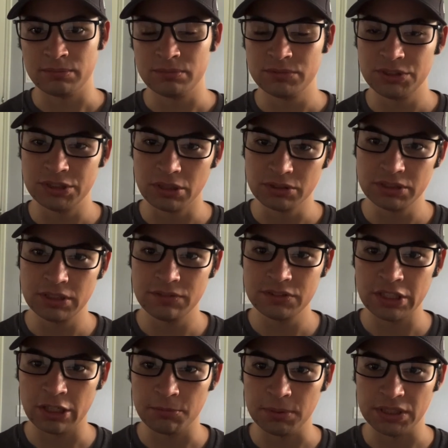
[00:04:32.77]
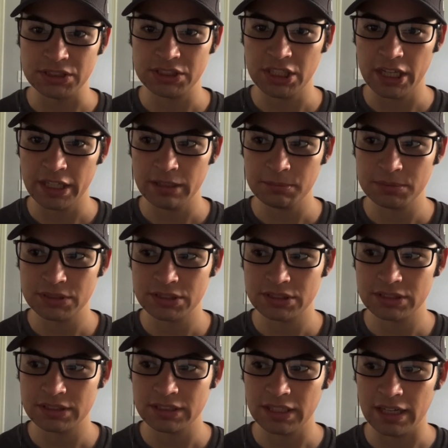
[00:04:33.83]
Joseph, JLP
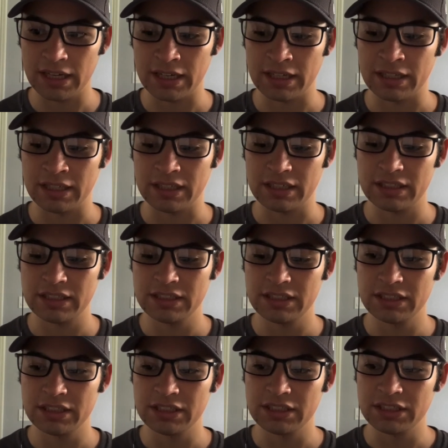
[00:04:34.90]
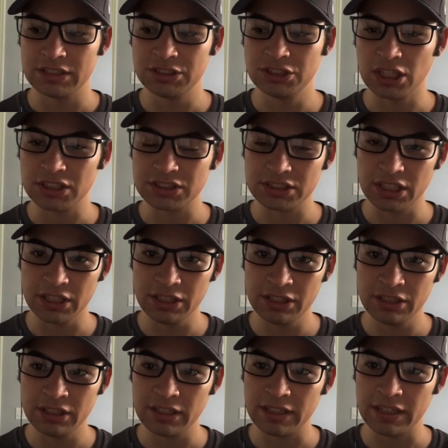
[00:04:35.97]
Snipes,
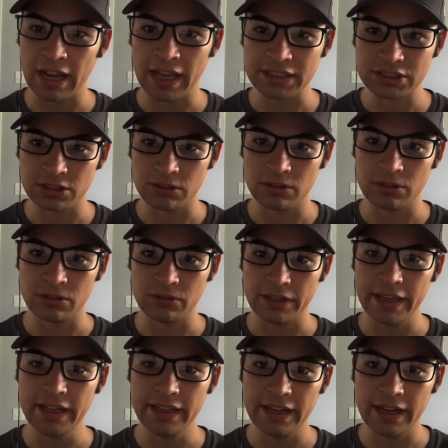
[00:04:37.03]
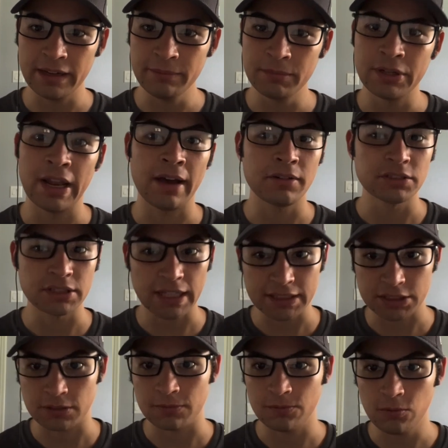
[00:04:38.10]
Justin, NASCAR 88, but now he's
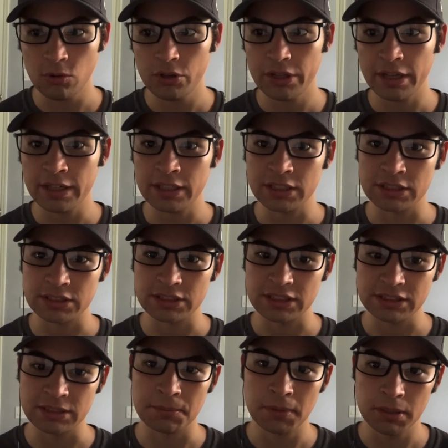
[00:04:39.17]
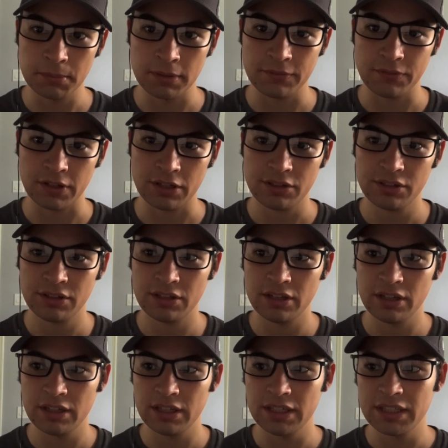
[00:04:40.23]
NASCAR 48 because he's a Bowman fan.
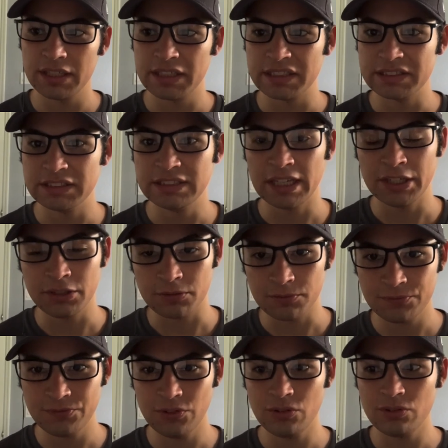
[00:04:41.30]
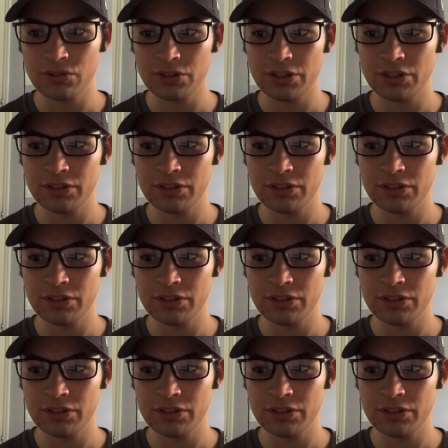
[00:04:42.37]
Daniel Ford,